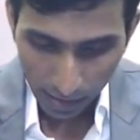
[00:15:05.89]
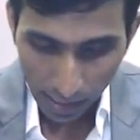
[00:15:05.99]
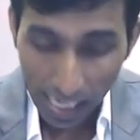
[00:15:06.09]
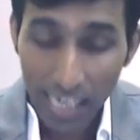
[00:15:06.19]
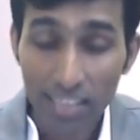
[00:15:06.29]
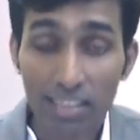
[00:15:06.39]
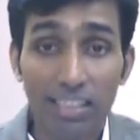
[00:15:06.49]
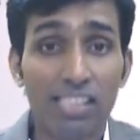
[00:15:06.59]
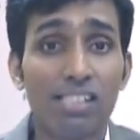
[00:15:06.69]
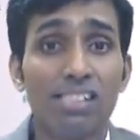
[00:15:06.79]
And
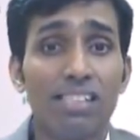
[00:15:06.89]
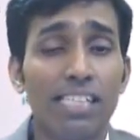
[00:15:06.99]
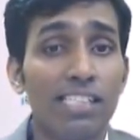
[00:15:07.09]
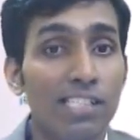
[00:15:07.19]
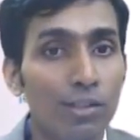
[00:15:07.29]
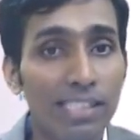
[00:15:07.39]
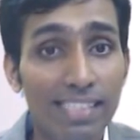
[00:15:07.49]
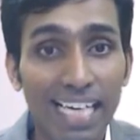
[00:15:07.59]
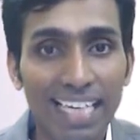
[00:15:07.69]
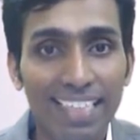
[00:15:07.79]
it's the institute is
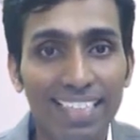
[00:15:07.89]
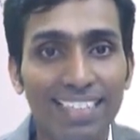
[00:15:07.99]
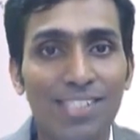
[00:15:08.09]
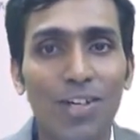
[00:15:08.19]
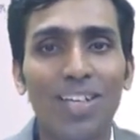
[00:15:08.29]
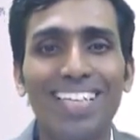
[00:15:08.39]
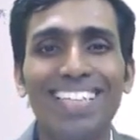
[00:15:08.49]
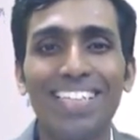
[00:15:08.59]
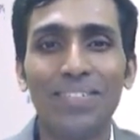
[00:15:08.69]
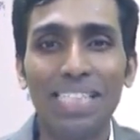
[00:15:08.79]
kind, it's already
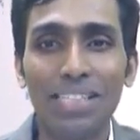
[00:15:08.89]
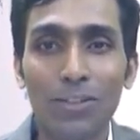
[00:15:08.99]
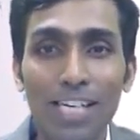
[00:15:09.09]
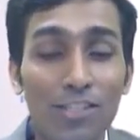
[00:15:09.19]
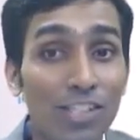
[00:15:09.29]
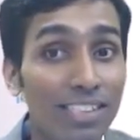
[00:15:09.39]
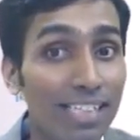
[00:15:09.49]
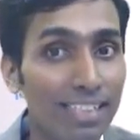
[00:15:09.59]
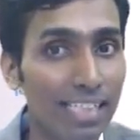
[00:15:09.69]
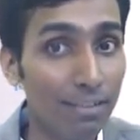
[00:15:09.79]
given in the question that
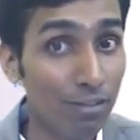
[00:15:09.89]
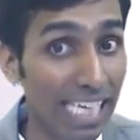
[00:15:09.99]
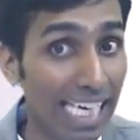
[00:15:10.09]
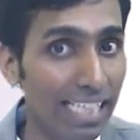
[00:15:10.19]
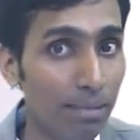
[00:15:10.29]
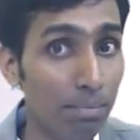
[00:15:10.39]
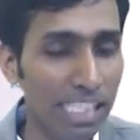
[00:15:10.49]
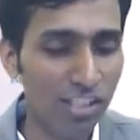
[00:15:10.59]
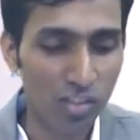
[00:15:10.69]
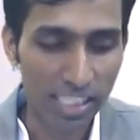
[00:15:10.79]
they have gained.
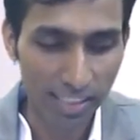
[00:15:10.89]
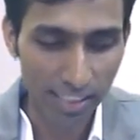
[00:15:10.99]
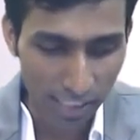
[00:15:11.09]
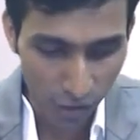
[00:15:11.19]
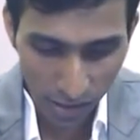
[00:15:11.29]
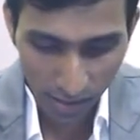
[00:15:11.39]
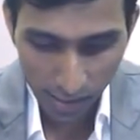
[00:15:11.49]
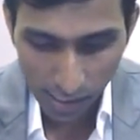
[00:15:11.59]
Please check the question.